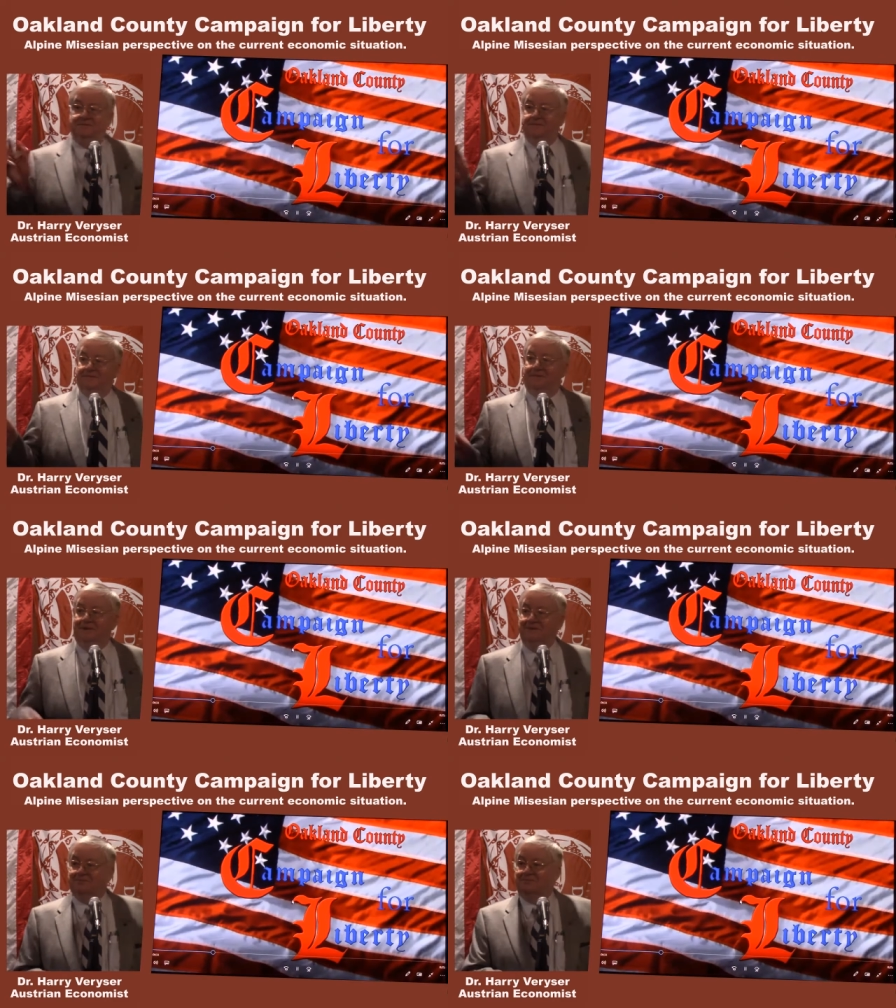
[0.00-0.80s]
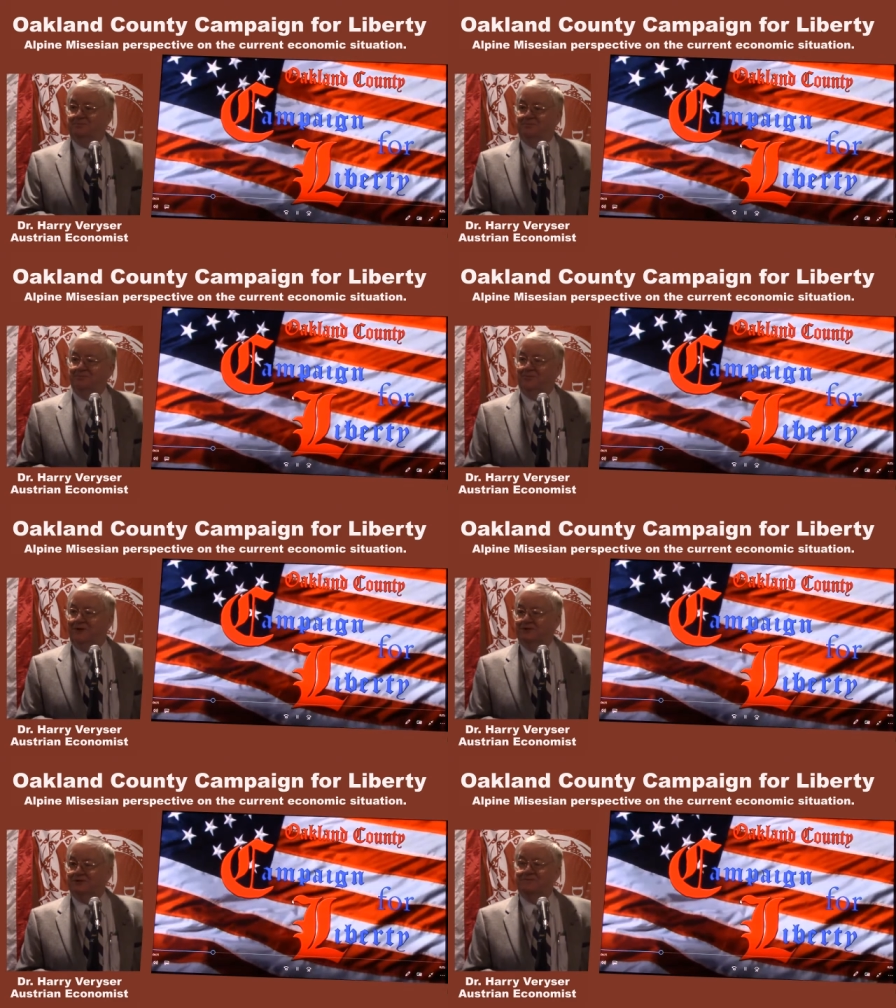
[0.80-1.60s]
Uh, I
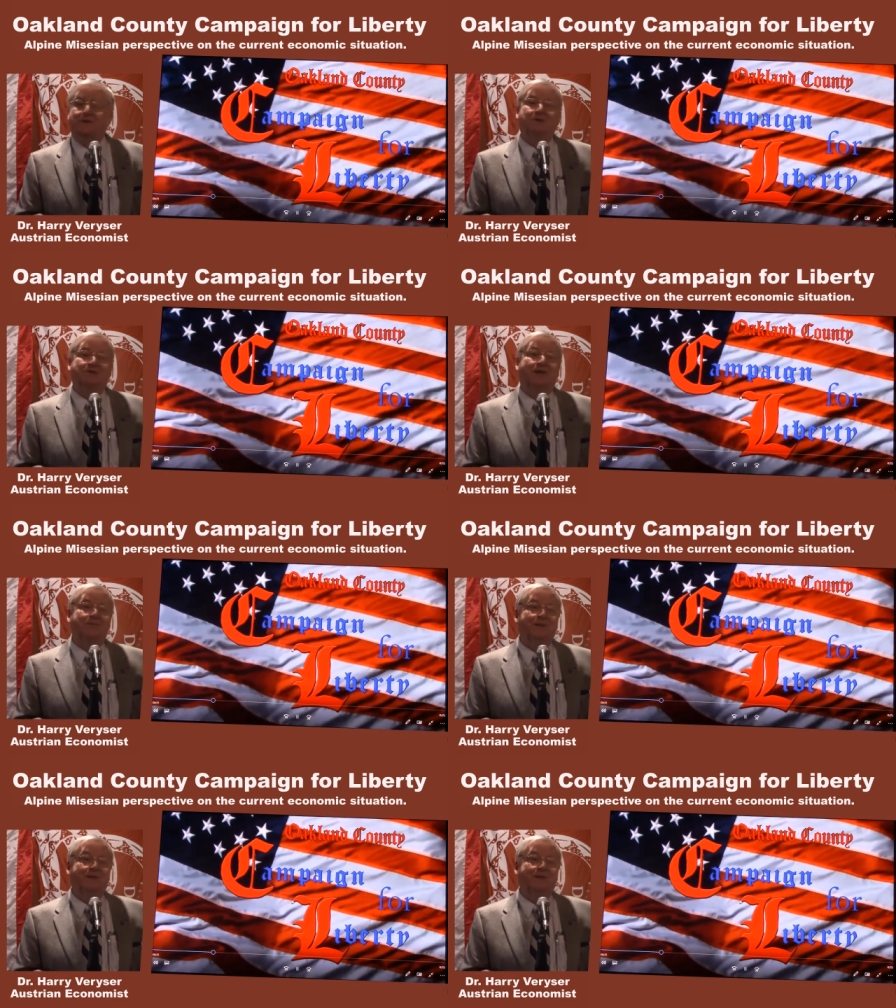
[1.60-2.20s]
wanted to spend the time to